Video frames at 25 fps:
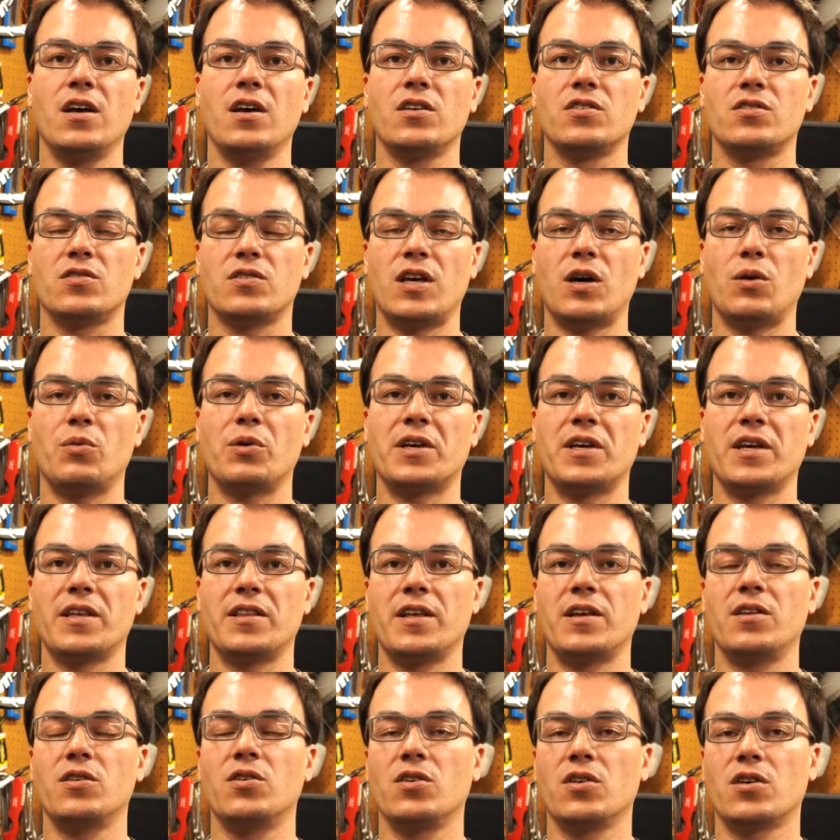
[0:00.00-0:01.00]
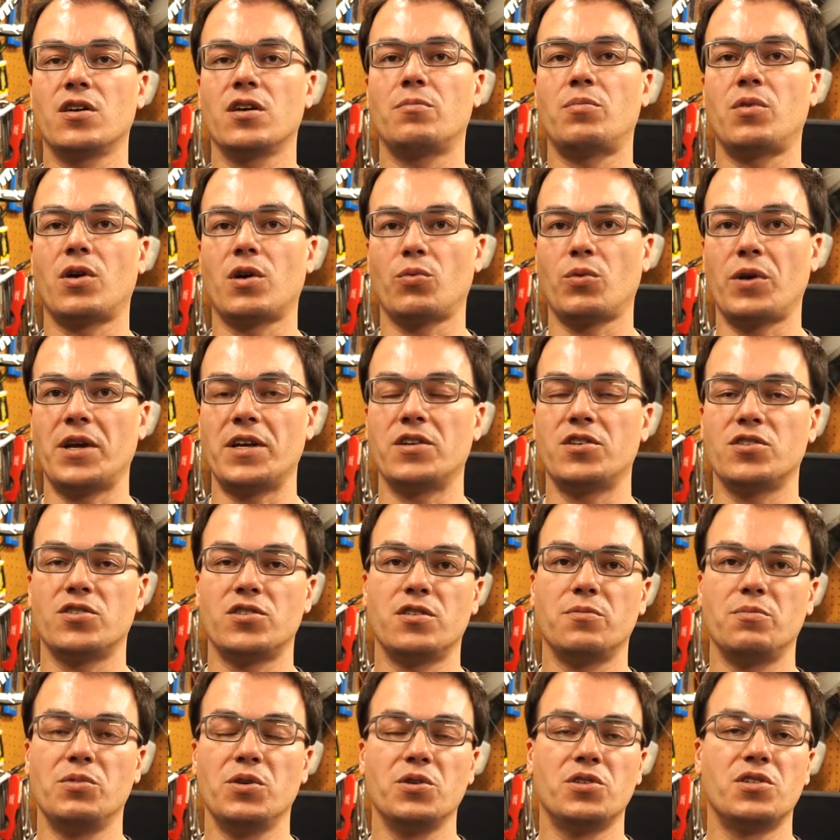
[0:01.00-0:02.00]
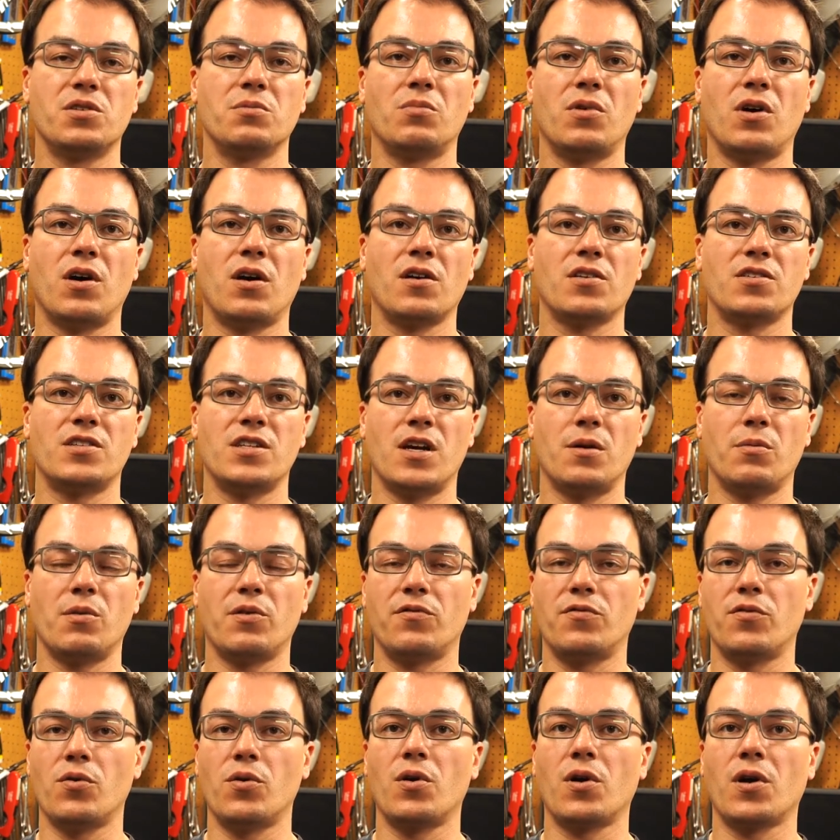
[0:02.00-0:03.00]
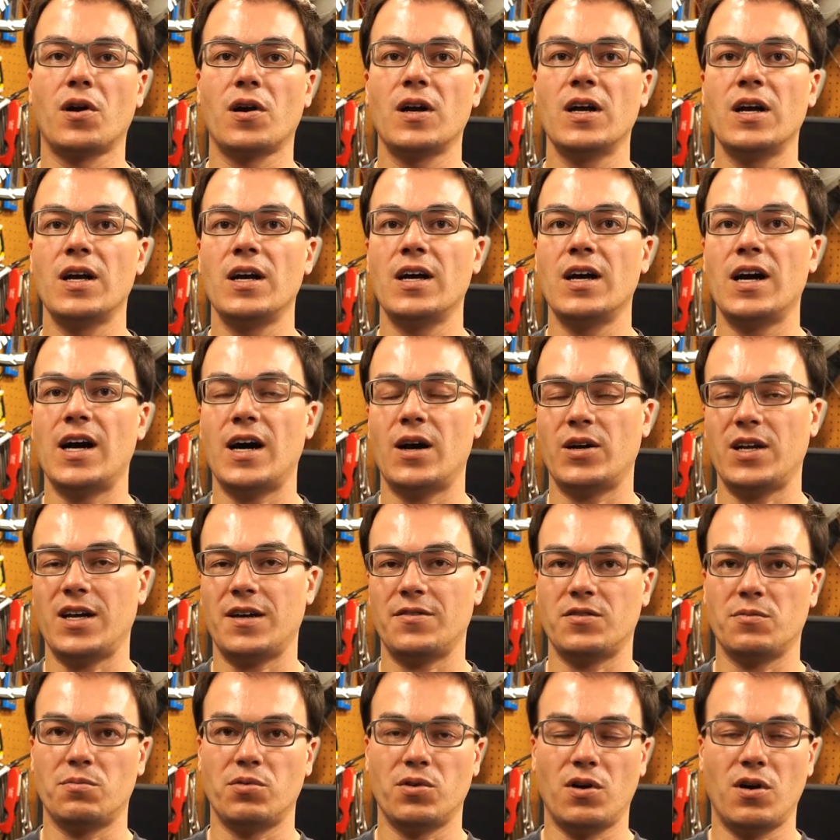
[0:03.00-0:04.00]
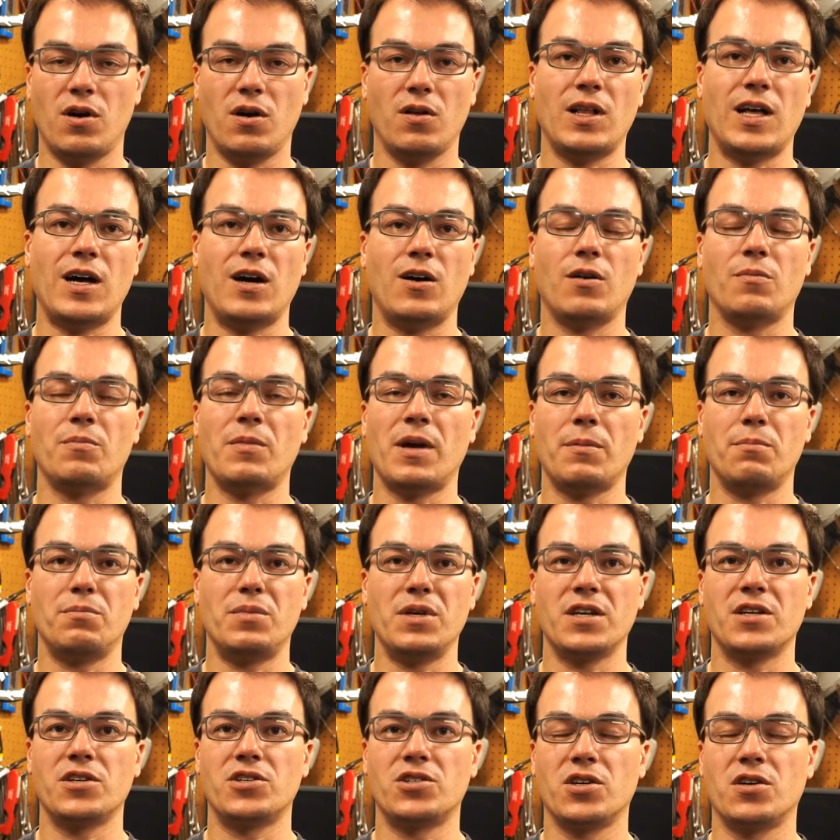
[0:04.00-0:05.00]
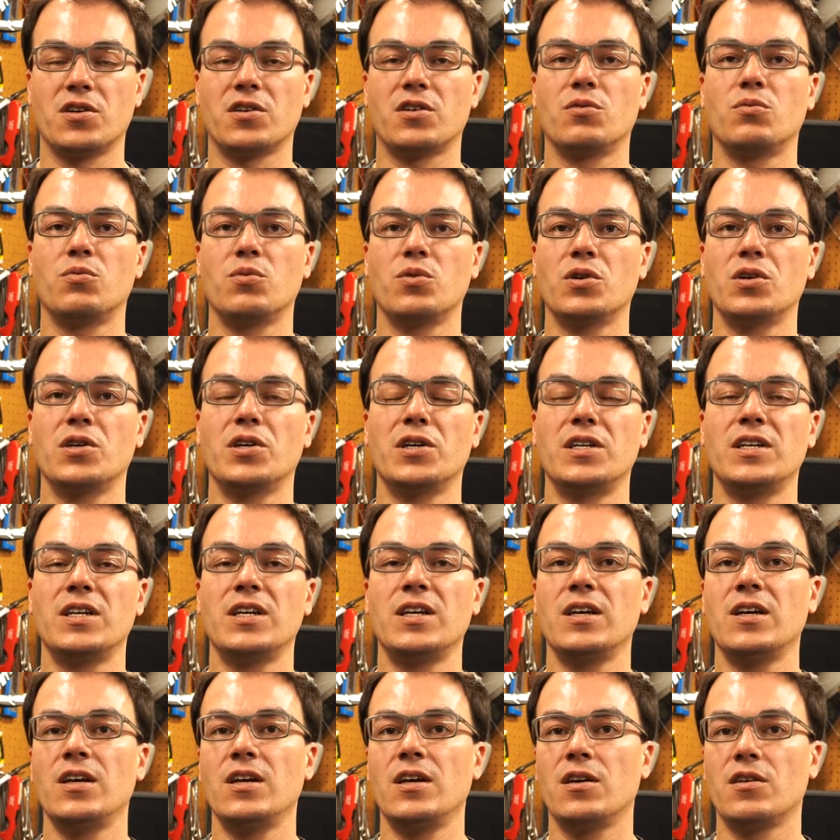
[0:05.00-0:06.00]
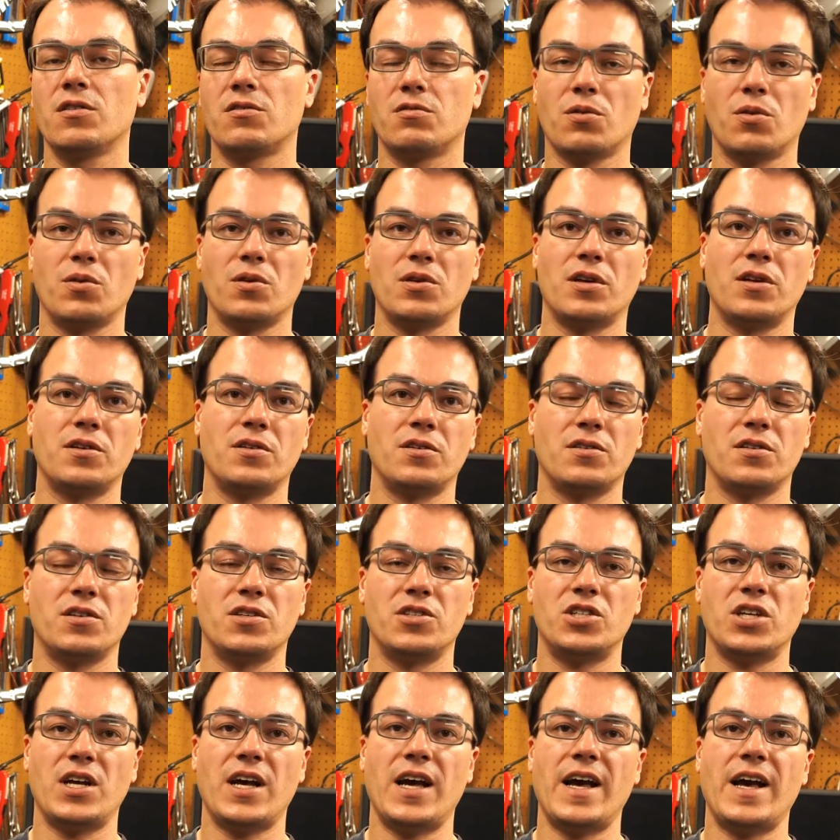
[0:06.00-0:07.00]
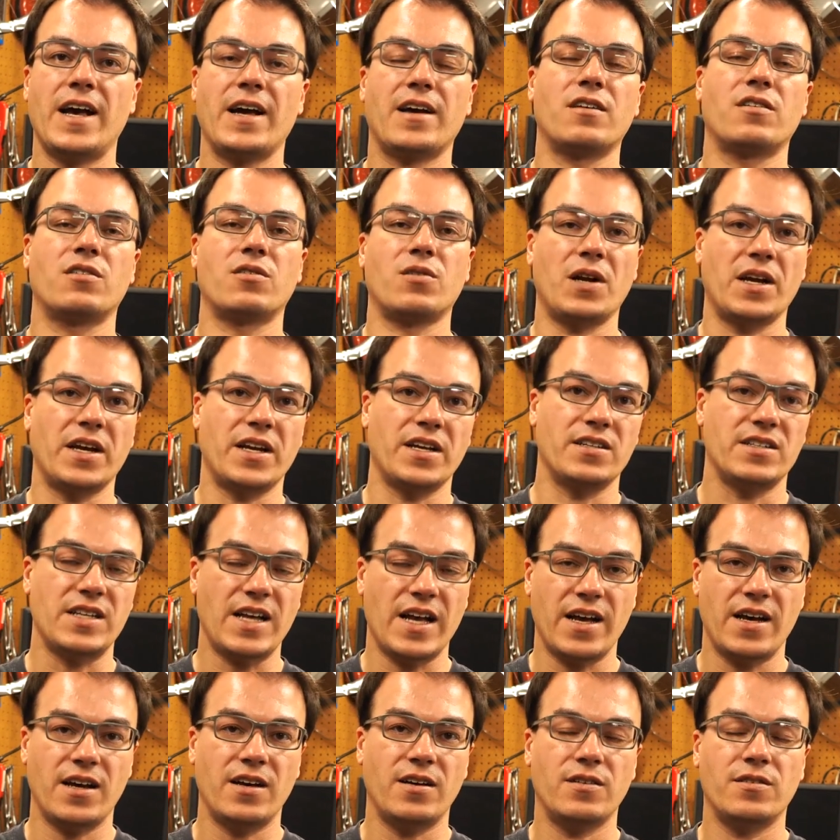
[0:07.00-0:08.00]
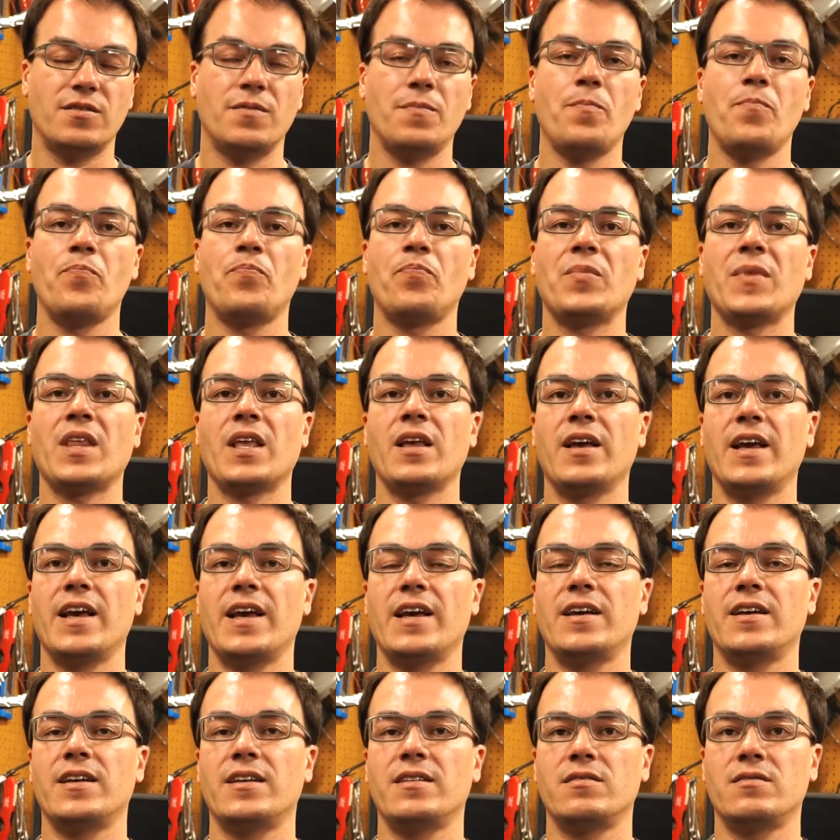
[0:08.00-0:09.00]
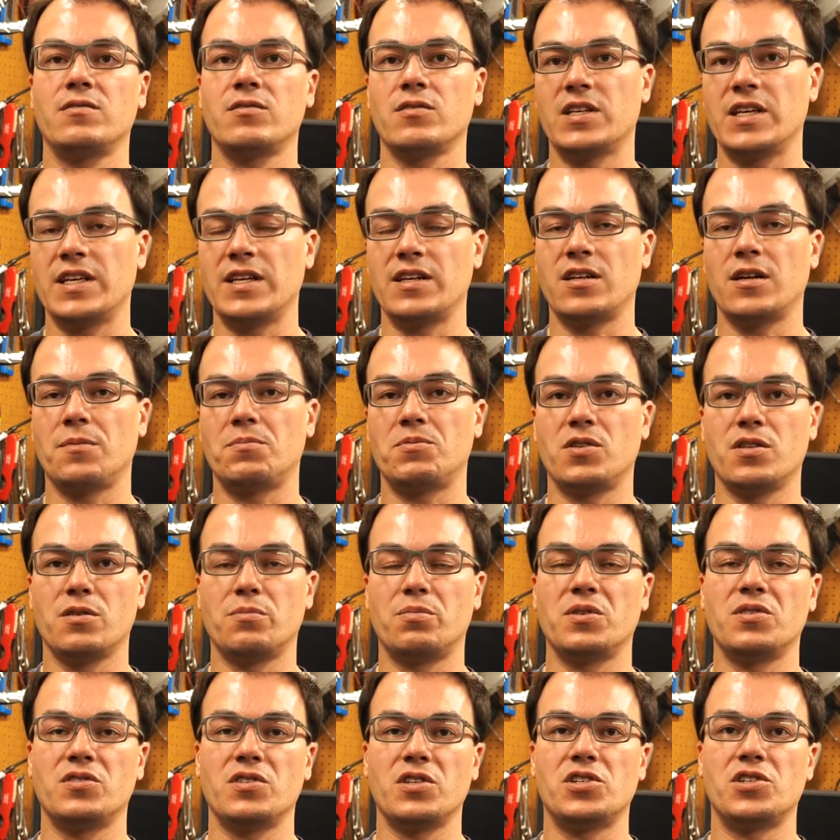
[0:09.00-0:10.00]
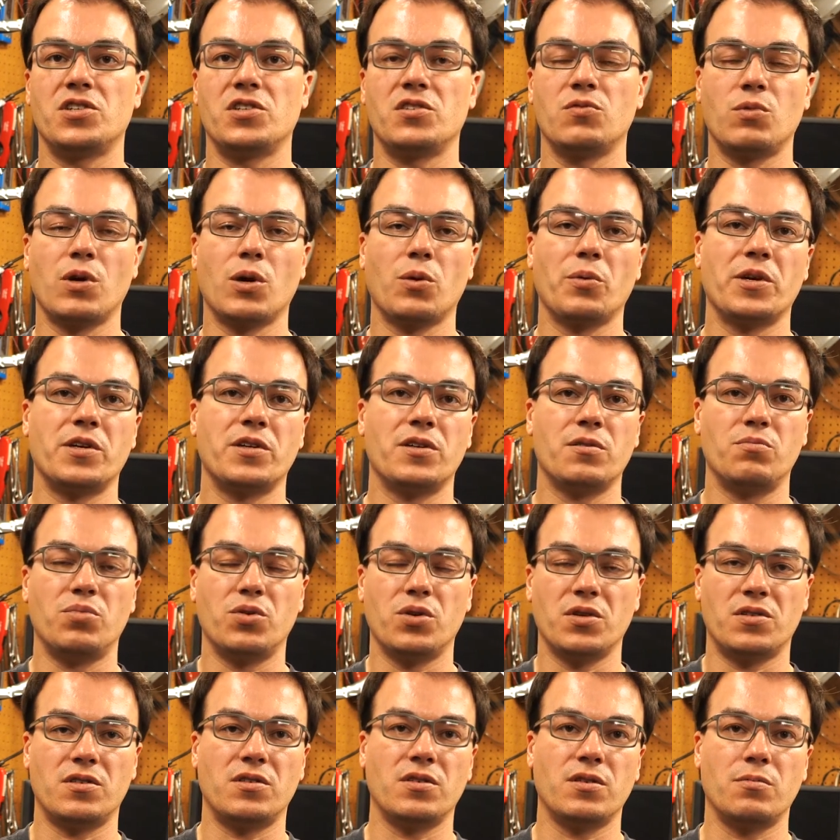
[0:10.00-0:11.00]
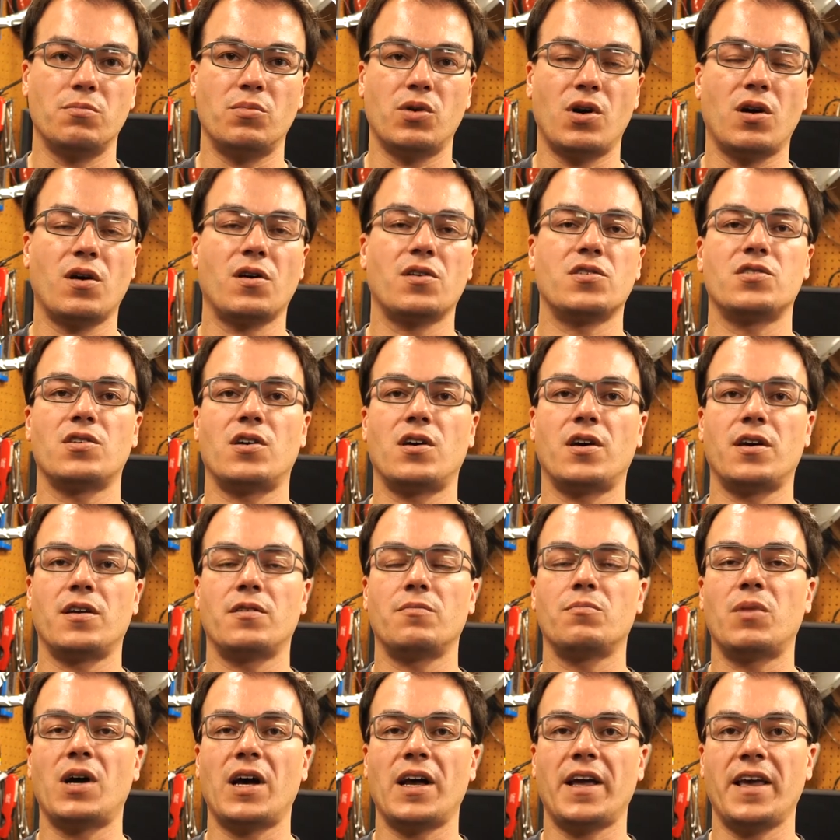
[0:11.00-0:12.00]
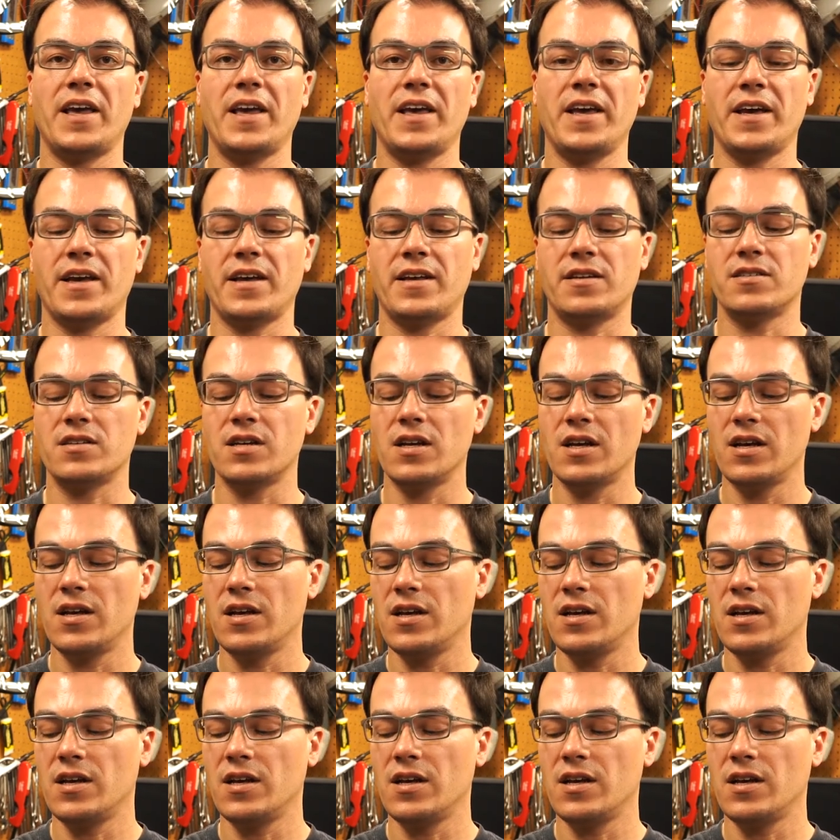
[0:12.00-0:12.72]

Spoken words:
so that we can then hook up our weight distribution bars. Now, before, I would have to pull out my big chunk of wood, throw it under the jack, crank it down, and get it up to the position where we could put the bars on by hand.